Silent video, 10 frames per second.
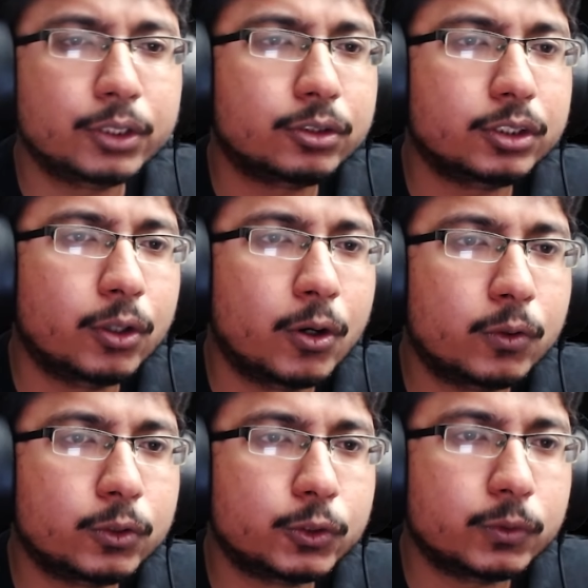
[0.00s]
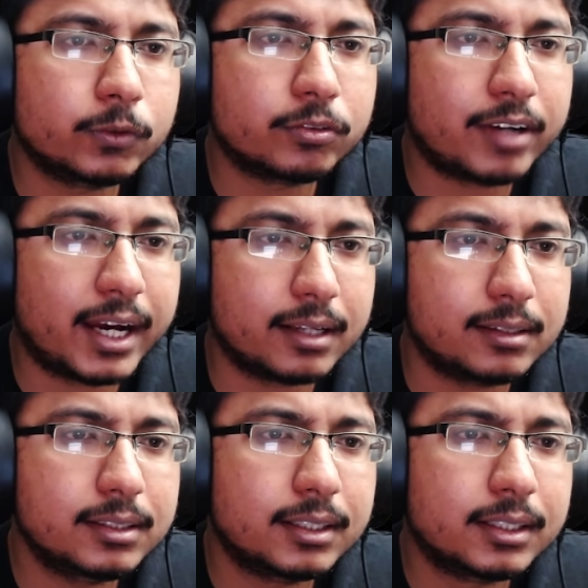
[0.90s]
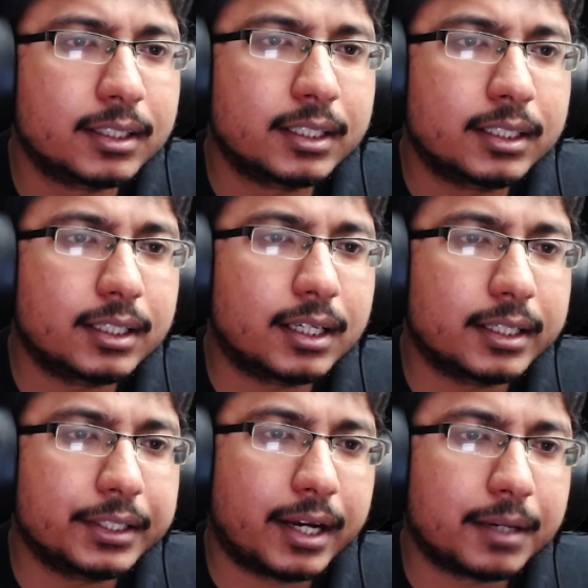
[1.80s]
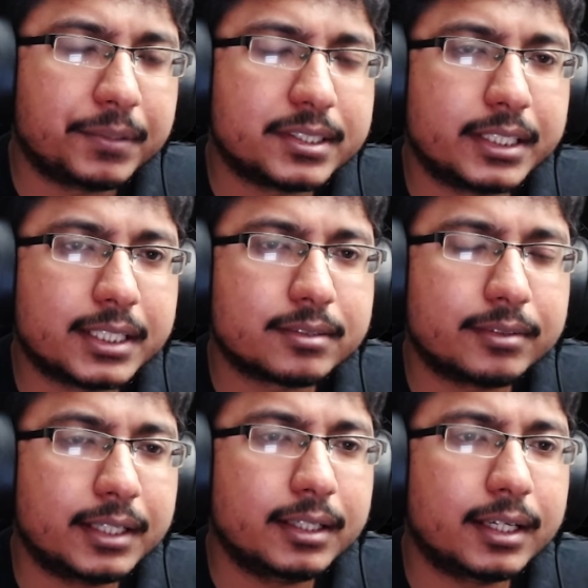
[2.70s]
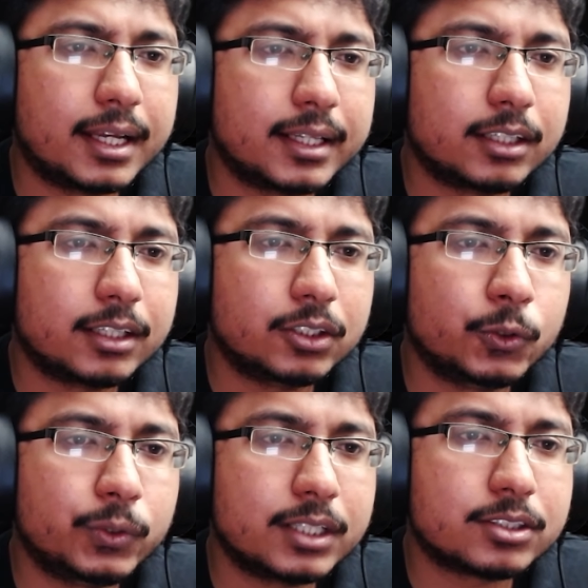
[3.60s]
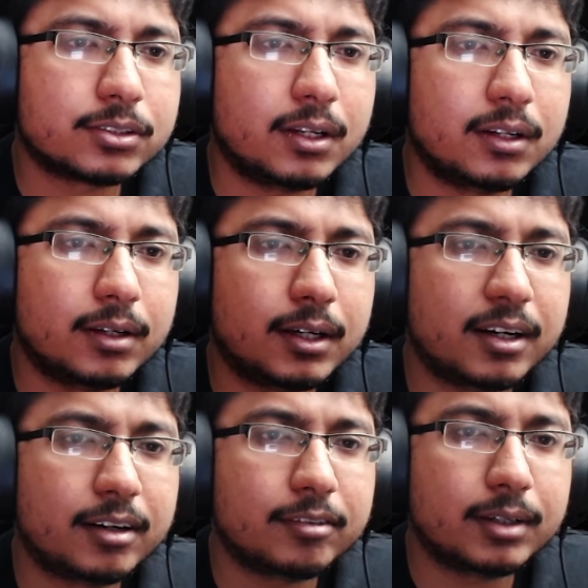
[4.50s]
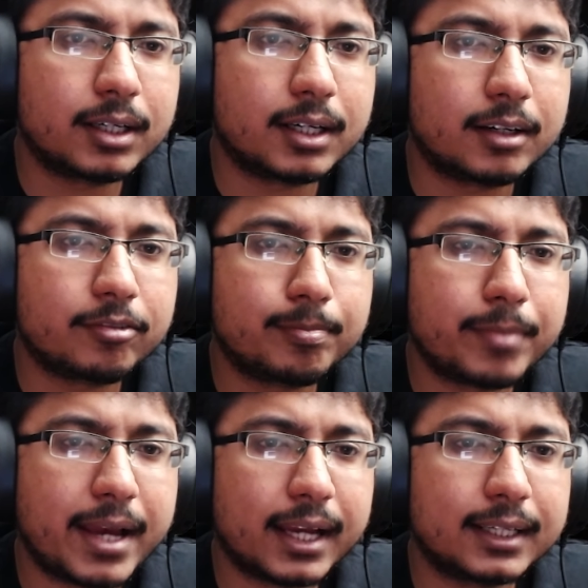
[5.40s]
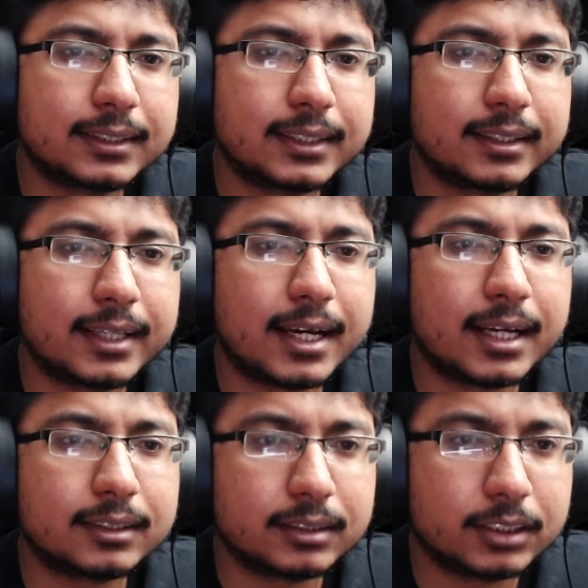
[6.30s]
to go to file in RPCS3, and then go to install package, and then